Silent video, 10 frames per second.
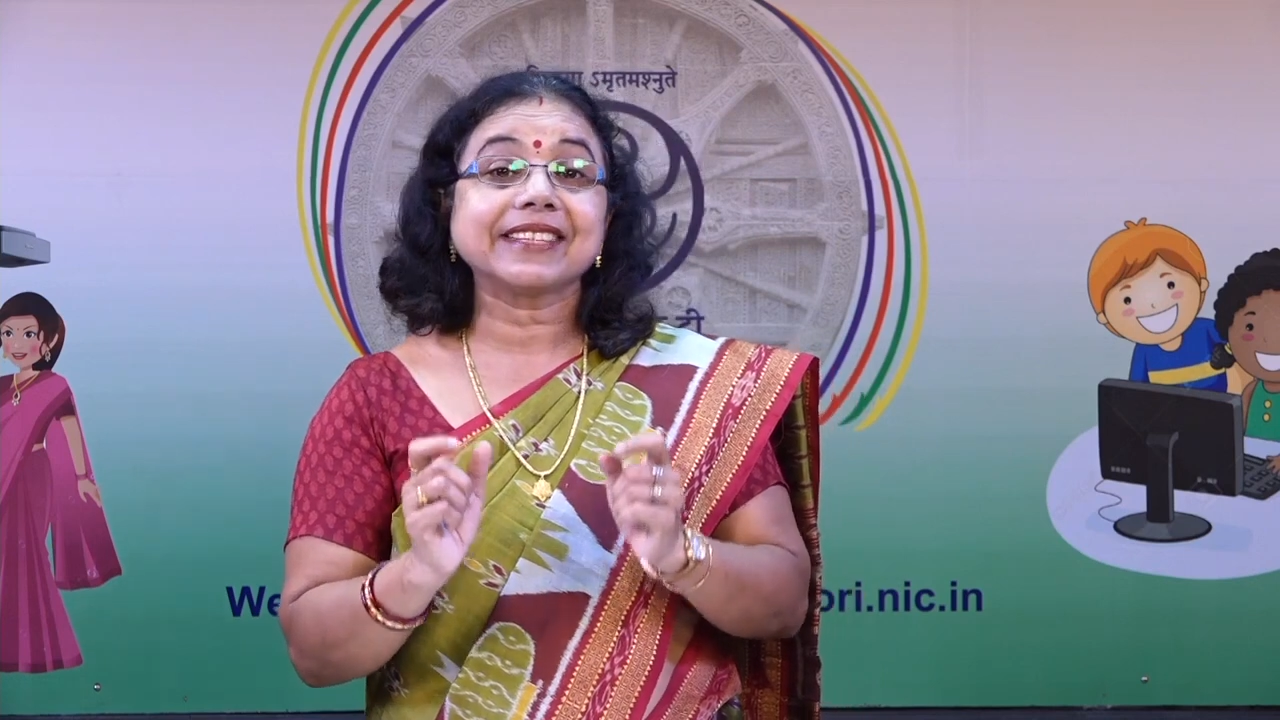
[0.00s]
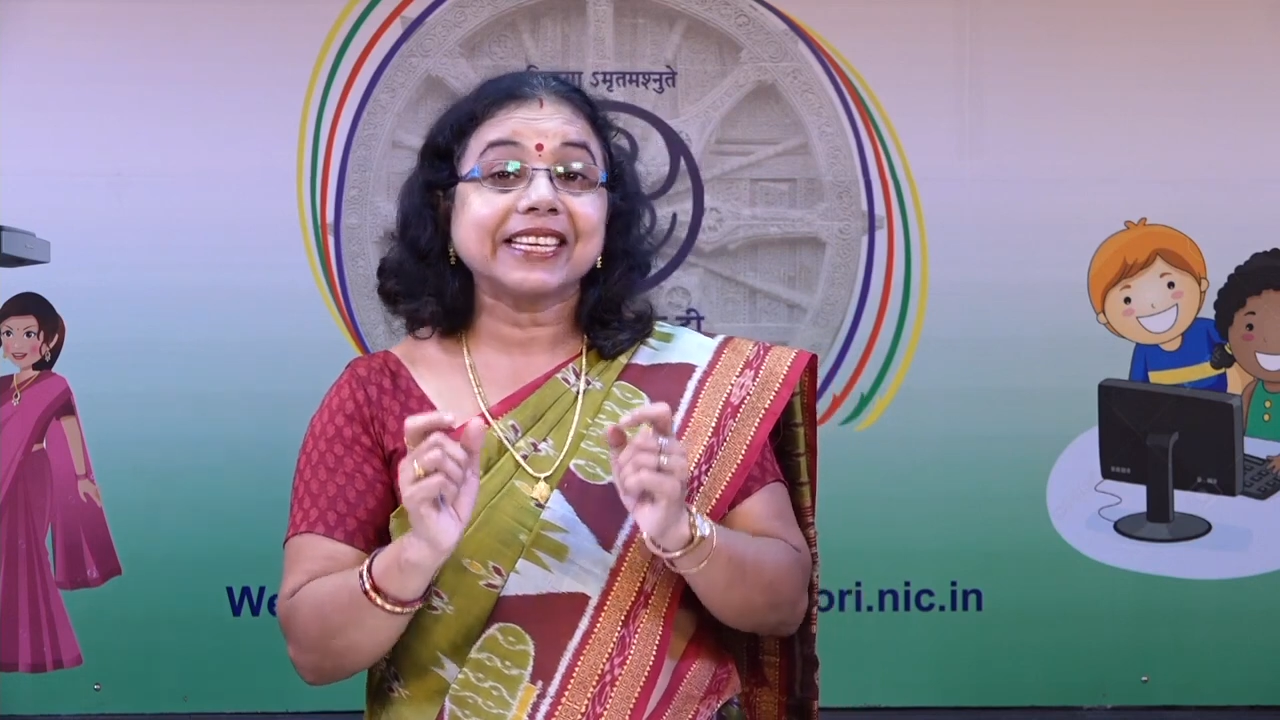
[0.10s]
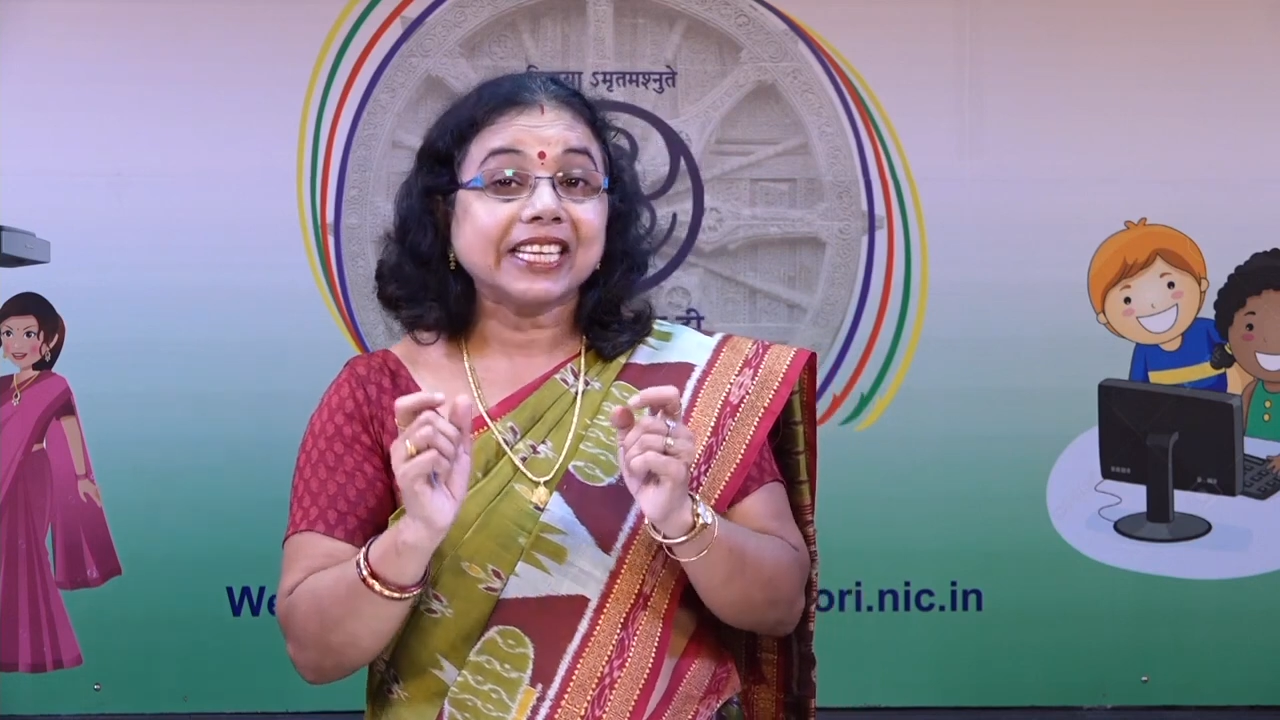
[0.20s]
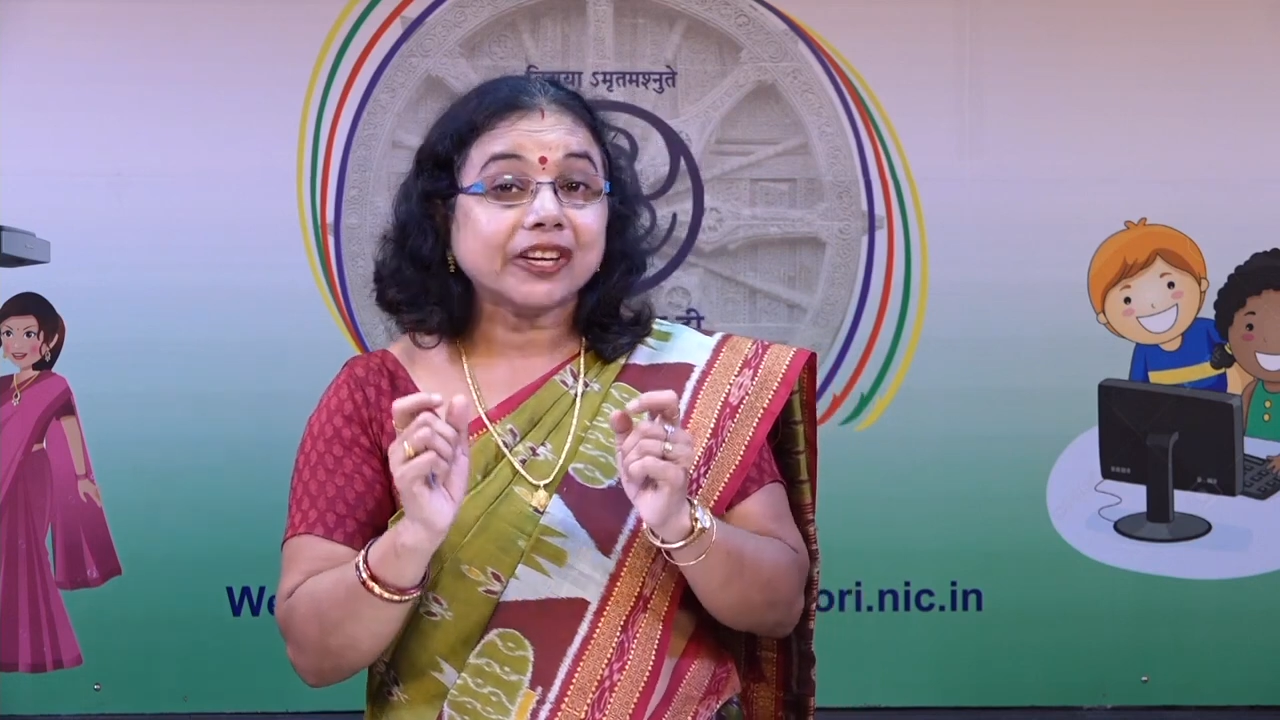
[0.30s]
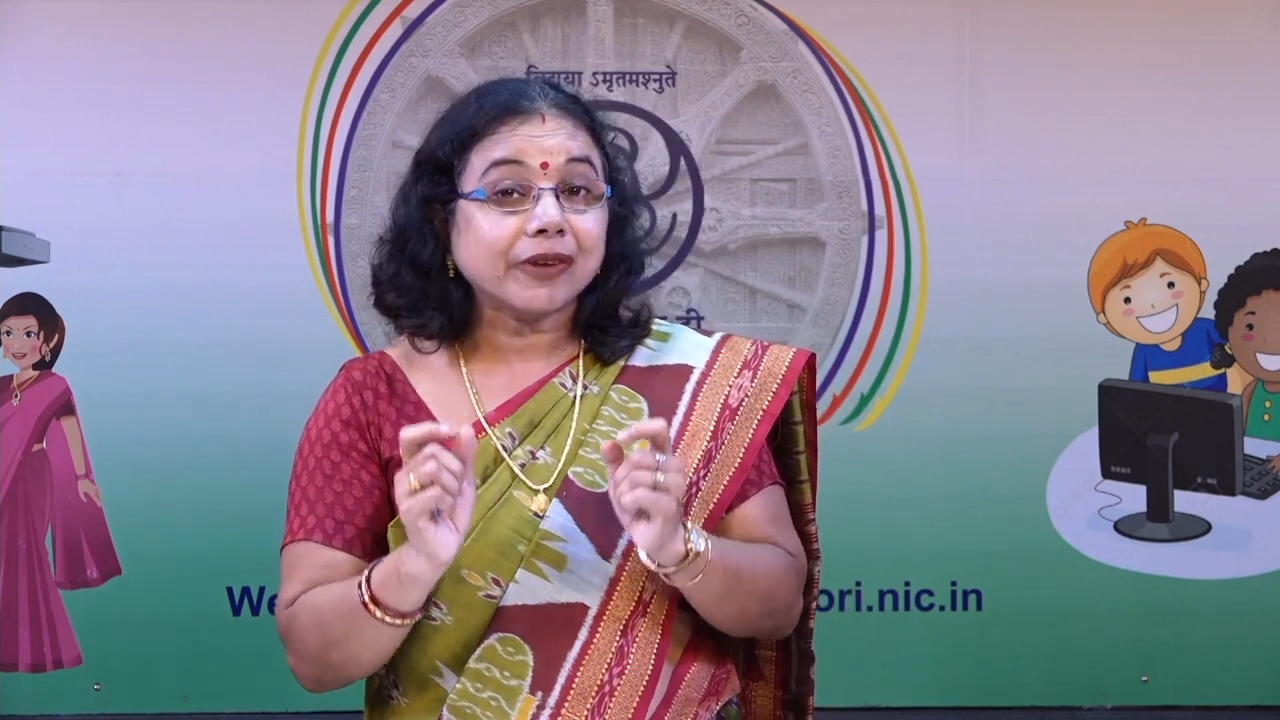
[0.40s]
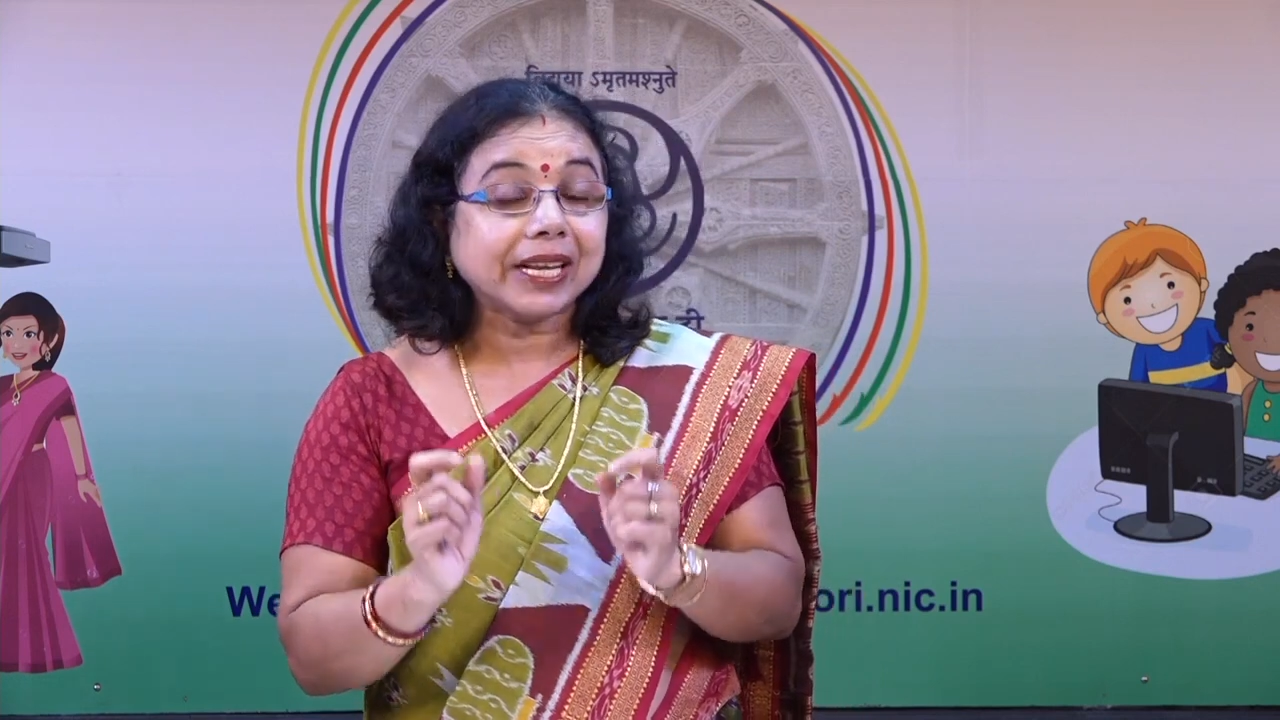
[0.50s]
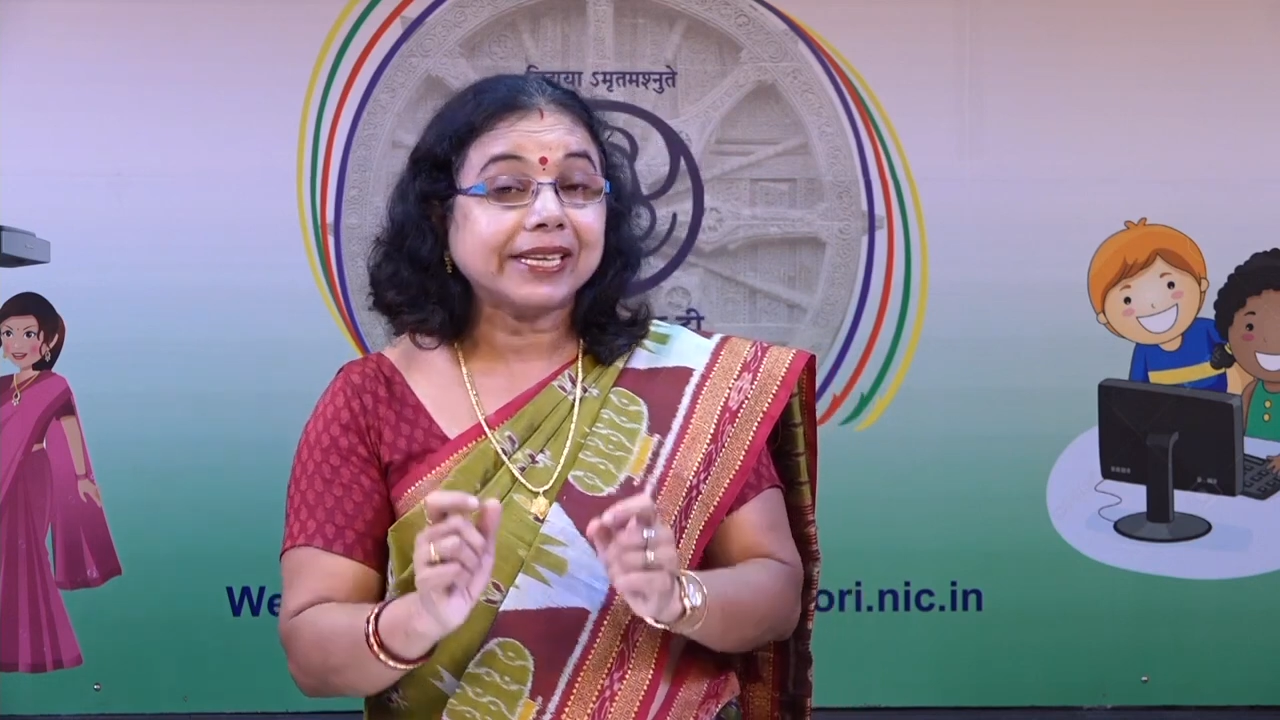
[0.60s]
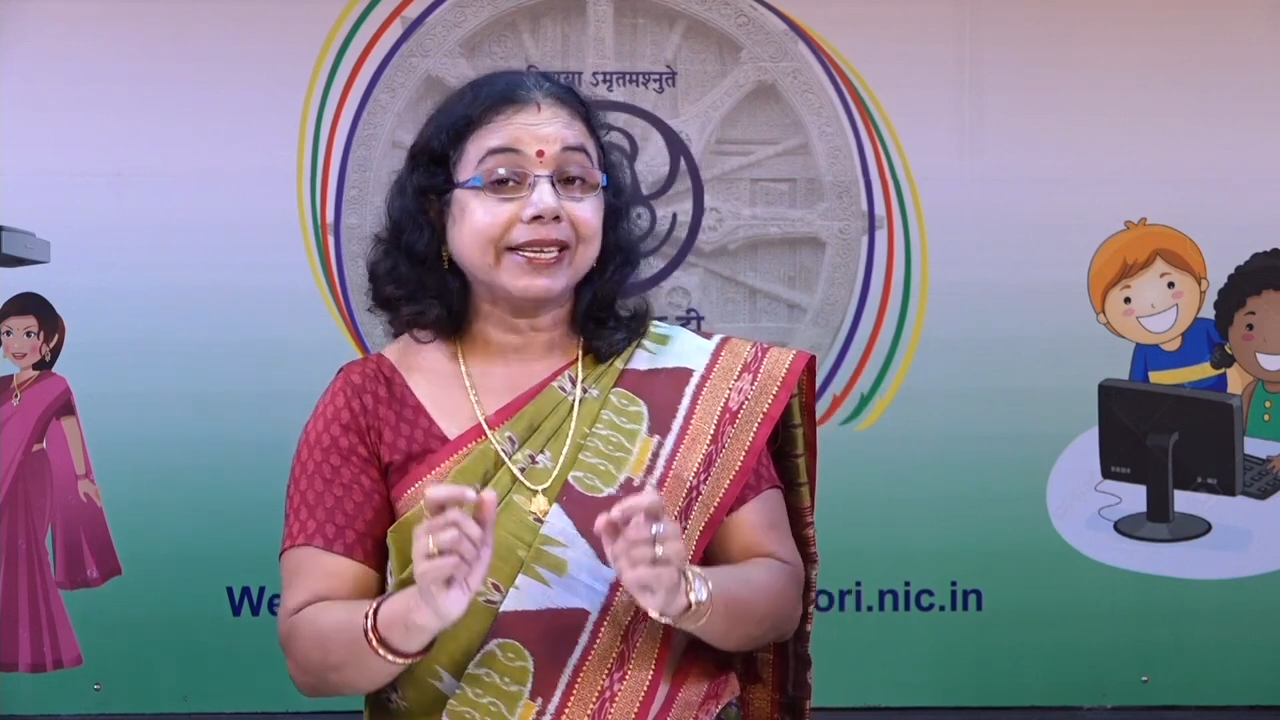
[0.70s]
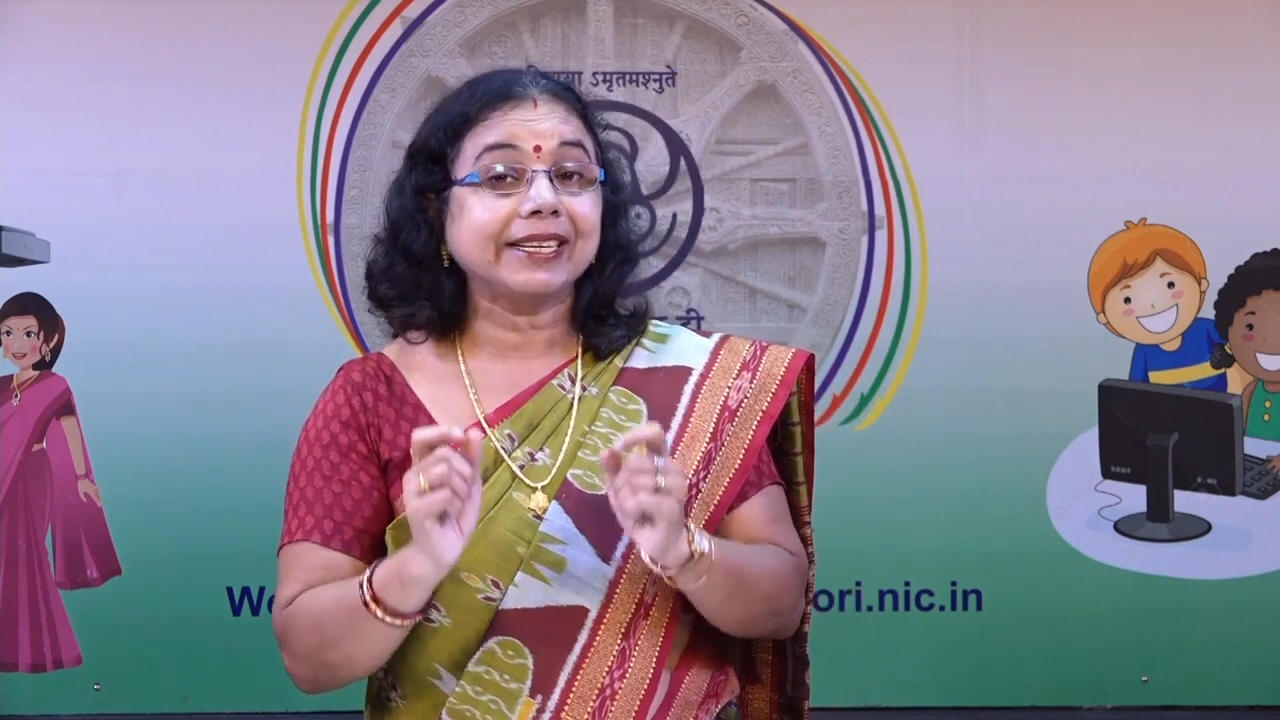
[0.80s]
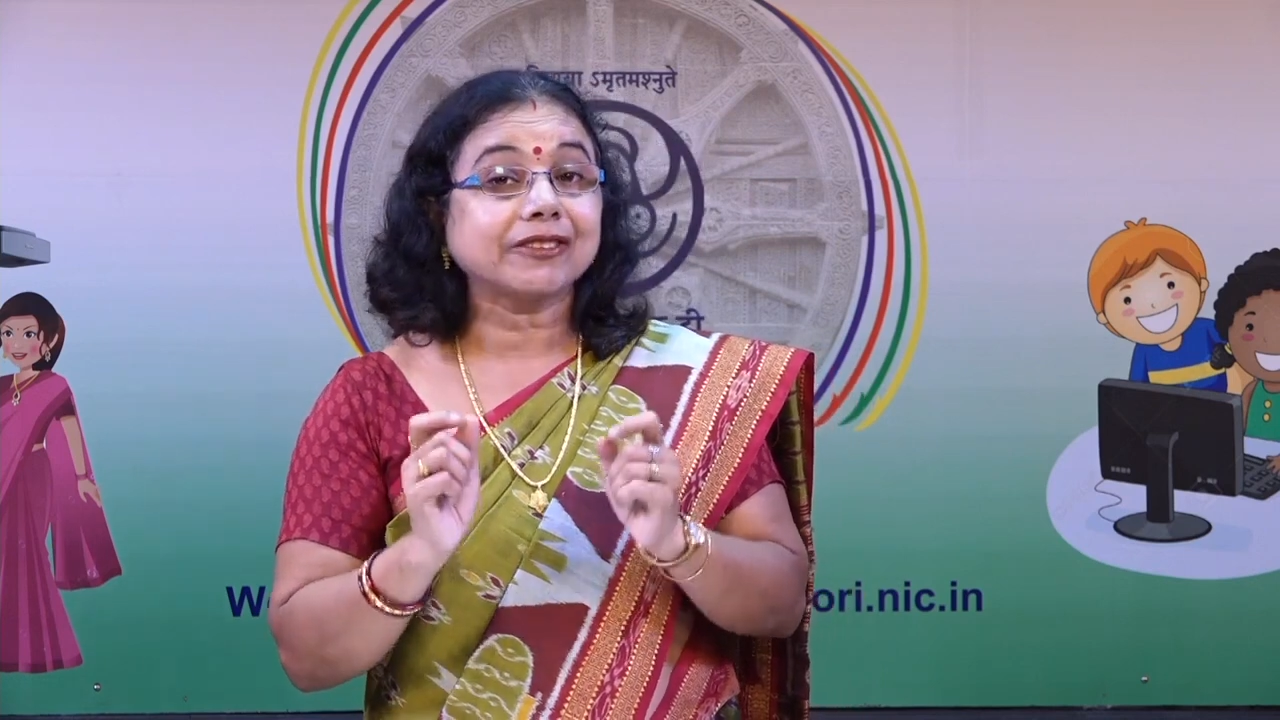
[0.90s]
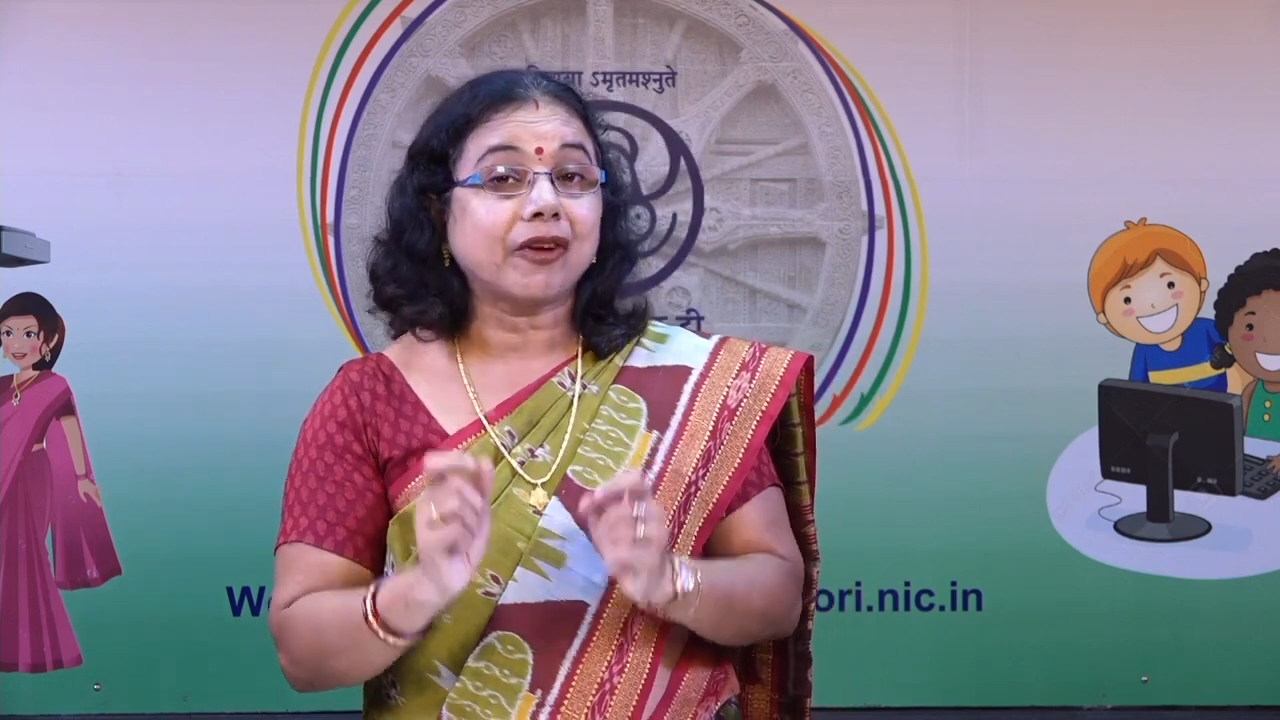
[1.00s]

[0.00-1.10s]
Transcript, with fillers: inequalities